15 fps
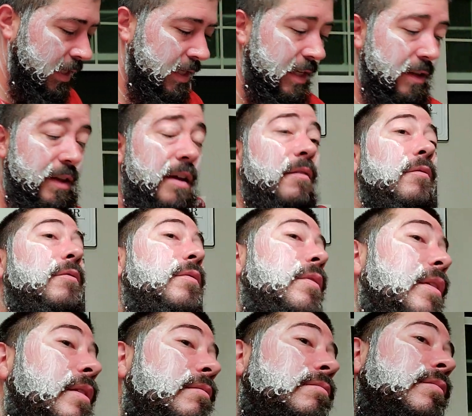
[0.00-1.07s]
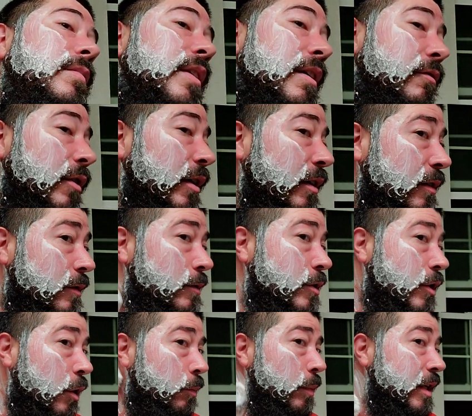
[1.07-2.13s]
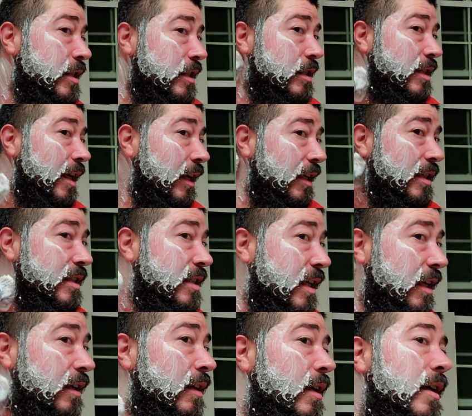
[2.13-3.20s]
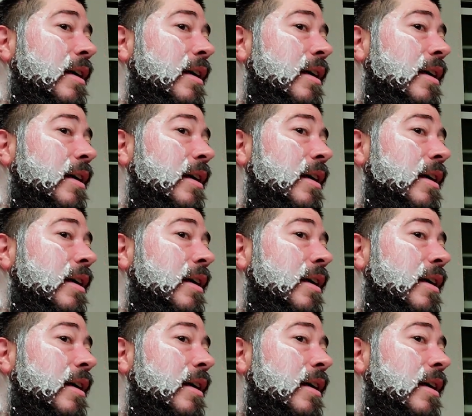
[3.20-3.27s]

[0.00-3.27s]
And they have different soap bases, like I said